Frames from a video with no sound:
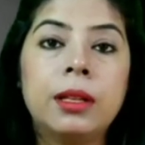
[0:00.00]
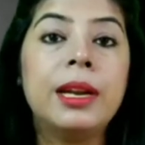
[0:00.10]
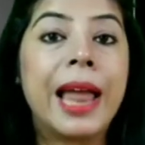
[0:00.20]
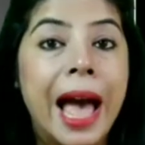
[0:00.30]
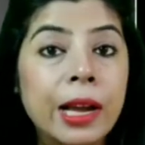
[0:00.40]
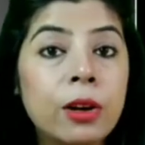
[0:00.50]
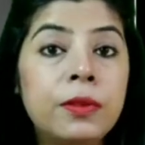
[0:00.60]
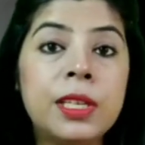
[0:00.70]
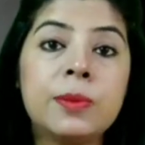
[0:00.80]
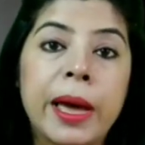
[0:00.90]
The lack
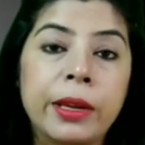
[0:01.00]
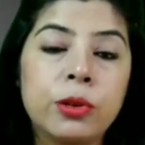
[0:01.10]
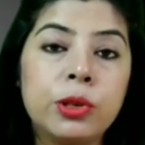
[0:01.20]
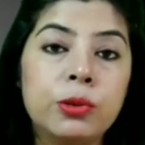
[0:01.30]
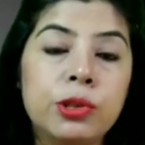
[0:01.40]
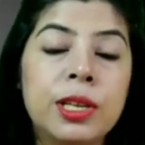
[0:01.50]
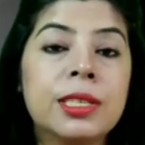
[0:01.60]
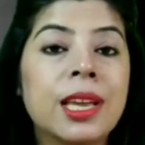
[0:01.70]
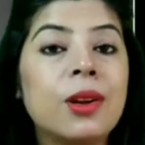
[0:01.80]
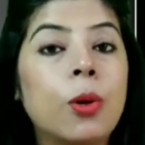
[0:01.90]
of these
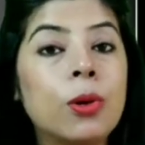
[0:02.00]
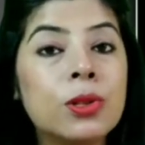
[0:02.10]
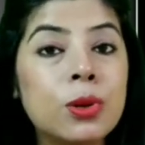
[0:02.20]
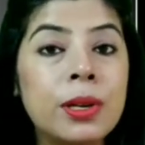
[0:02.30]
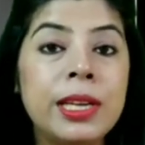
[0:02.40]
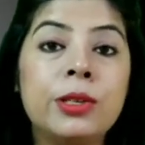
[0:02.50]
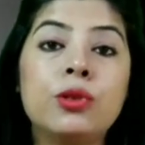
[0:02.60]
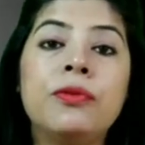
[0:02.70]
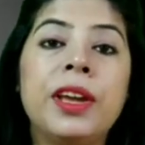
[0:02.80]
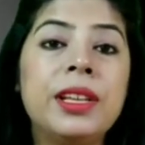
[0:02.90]
micronutrients can also lead
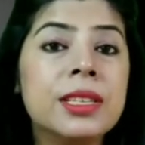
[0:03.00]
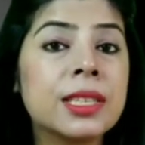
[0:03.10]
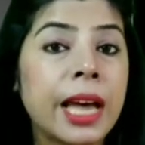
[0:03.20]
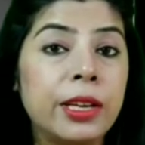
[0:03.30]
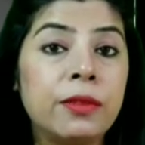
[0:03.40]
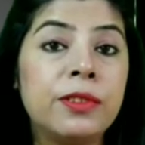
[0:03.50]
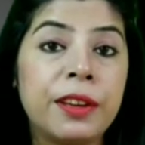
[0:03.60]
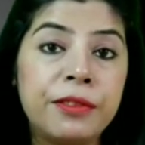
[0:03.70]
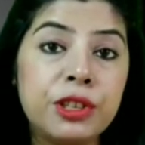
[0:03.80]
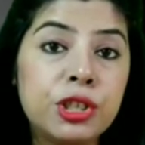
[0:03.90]
to various kind of
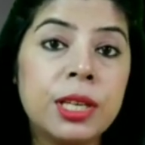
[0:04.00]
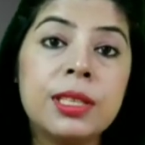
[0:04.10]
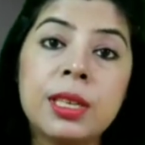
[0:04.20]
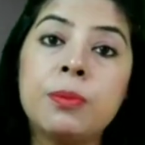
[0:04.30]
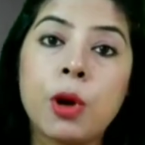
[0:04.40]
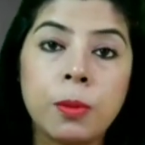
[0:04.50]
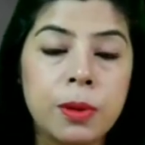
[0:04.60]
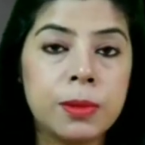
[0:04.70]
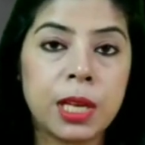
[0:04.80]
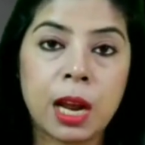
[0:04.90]
deficiency
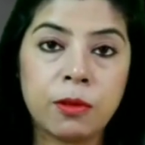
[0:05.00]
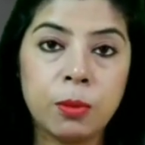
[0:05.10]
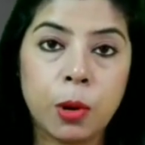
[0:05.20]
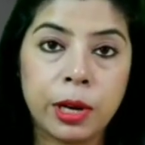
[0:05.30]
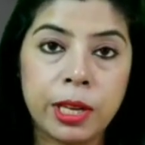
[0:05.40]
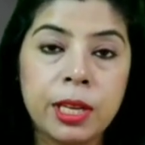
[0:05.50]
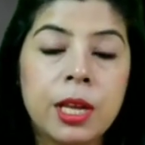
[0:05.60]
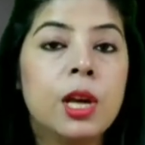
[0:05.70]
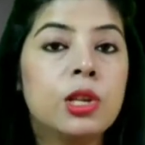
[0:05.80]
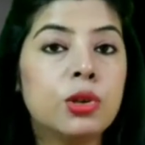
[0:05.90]
problems in our body.
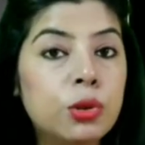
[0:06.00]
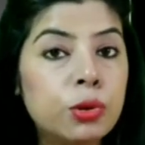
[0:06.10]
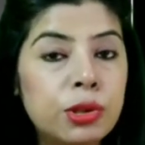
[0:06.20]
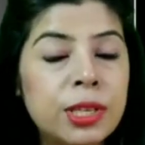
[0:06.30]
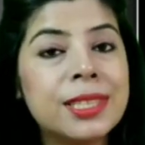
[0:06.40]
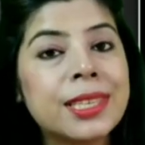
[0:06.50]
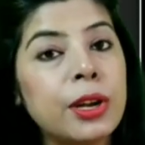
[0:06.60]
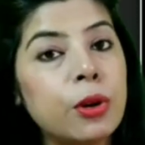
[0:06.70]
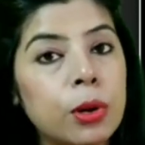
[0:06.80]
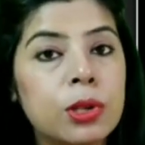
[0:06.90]
So nutrients
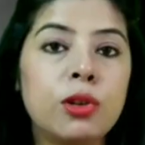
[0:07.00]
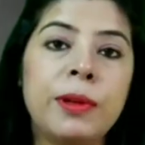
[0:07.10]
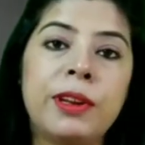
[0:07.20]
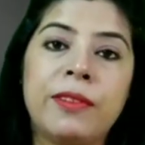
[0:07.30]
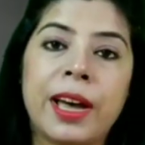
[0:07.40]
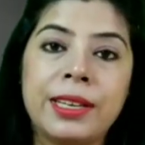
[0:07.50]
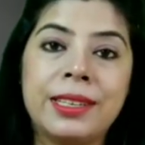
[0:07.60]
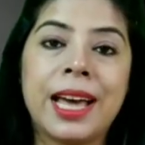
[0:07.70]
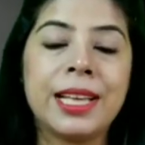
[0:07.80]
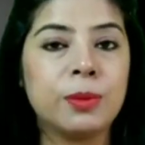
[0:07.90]
can also be
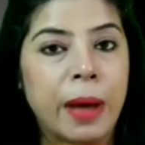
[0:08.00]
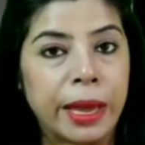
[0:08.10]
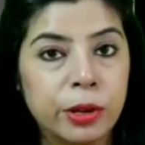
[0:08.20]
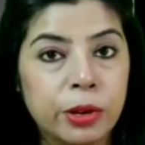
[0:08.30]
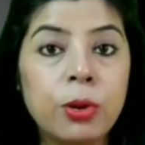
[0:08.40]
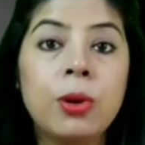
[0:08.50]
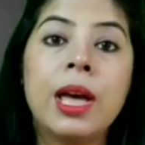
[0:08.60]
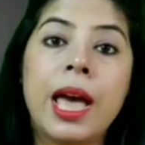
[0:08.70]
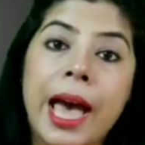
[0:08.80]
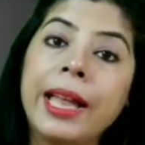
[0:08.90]
divided as macro
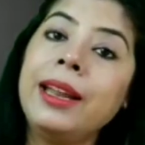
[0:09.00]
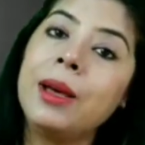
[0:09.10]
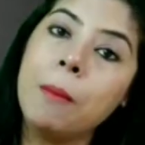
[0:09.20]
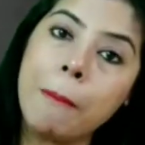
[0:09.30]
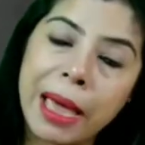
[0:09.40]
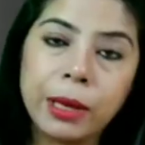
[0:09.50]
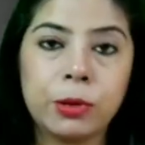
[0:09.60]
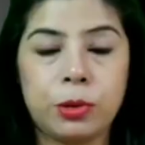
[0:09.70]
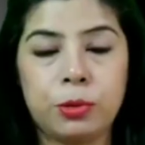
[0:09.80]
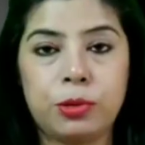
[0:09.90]
and
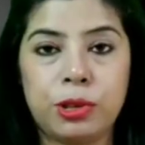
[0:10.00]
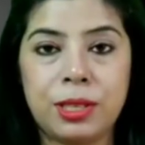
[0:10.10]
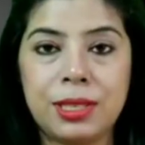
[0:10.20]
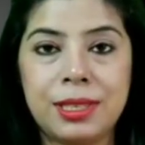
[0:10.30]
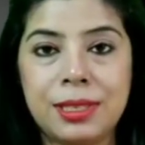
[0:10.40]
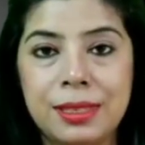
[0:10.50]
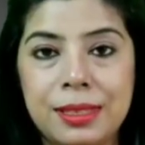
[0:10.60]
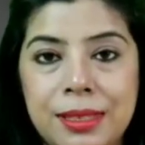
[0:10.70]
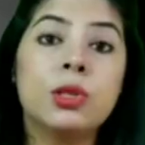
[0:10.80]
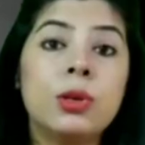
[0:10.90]
micronutrients.
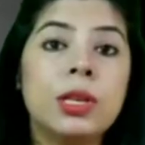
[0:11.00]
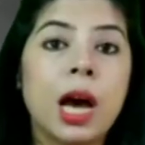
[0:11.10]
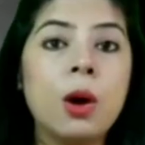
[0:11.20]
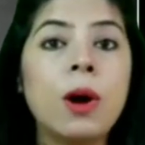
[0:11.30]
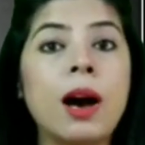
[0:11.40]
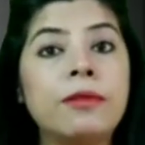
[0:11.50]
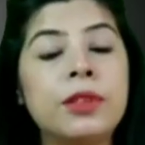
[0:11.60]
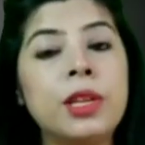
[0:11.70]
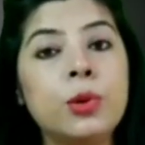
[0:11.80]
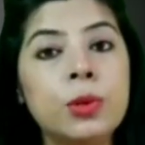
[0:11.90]
So now
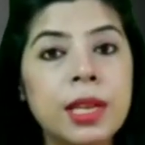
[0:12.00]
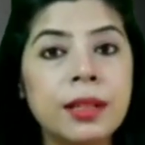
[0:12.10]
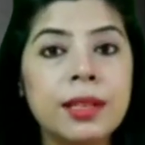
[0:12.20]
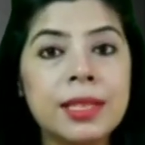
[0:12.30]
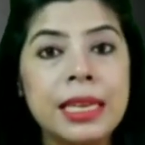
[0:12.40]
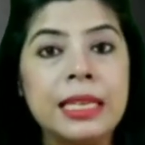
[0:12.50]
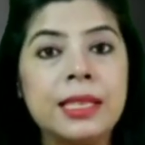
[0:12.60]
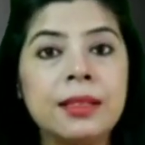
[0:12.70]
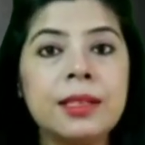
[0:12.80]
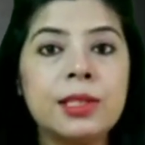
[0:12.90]
after eating
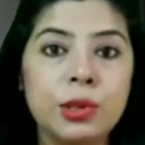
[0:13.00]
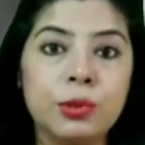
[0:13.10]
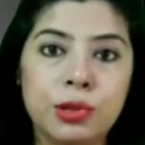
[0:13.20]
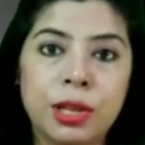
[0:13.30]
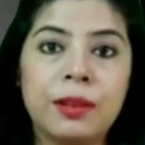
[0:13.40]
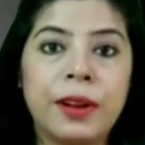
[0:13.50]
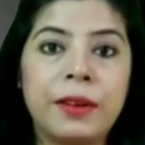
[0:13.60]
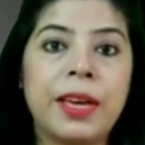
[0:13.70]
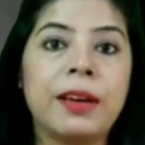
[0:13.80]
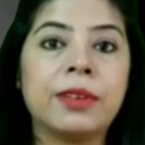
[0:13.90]
this nutrient,
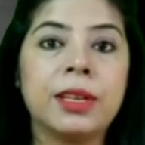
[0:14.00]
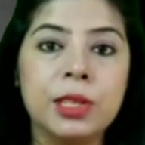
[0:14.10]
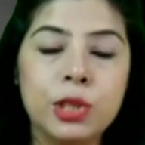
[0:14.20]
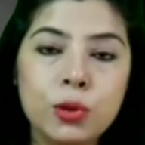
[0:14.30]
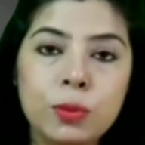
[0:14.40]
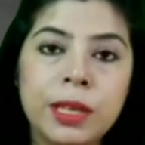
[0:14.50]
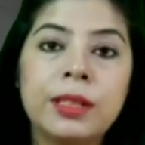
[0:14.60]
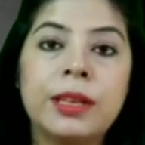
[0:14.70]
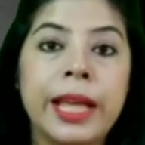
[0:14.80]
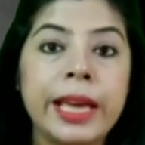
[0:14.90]
when we have consumed
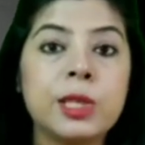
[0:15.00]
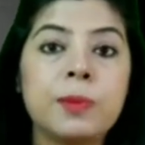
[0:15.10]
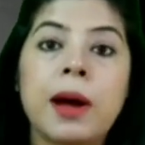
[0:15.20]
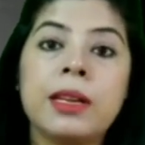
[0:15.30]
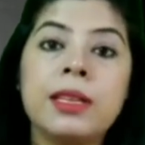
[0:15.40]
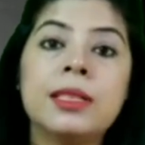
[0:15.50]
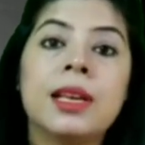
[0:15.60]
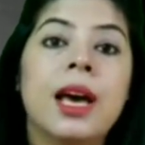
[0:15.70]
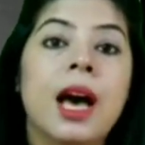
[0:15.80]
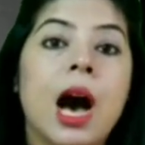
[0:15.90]
it, the next part is
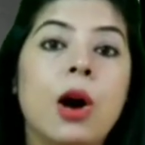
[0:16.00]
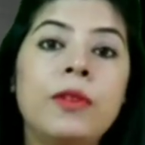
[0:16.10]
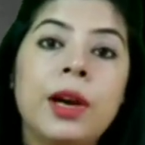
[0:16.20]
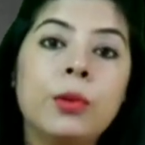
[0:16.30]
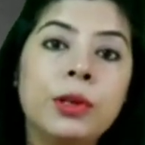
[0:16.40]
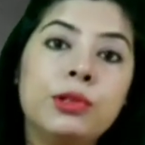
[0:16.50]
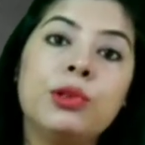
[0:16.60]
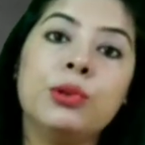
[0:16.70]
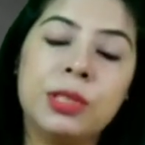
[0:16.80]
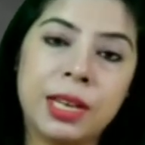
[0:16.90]
how we are going
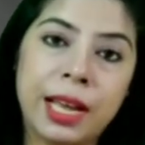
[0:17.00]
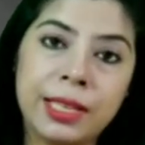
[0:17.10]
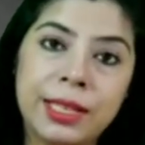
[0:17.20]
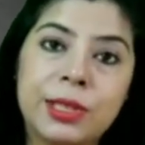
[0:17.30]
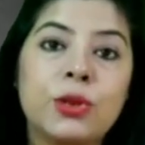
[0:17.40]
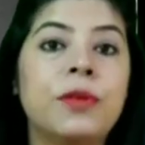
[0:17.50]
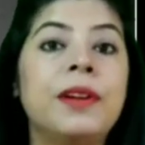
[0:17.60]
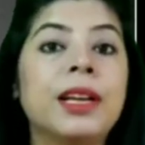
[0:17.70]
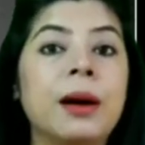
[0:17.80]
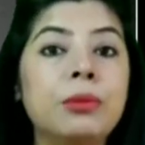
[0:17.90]
to utilize it. So we
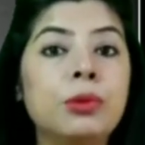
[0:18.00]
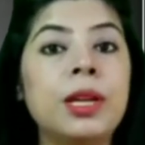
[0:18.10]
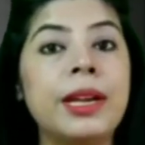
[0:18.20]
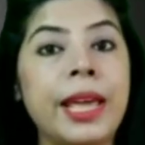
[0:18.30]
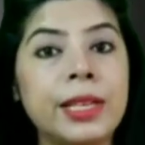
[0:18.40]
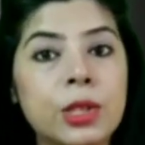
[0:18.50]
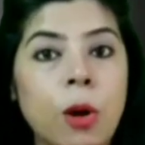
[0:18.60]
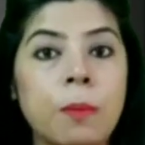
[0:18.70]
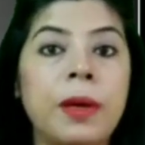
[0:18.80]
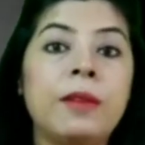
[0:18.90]
will come to the next
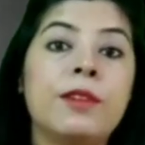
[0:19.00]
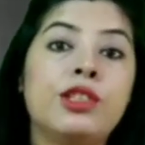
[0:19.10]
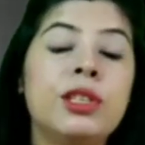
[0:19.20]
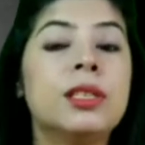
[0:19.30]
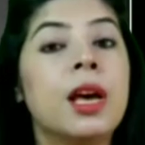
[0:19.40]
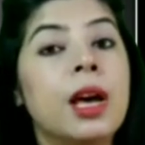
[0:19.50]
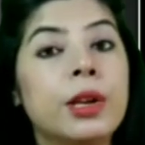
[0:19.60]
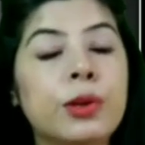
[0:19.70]
topic, which is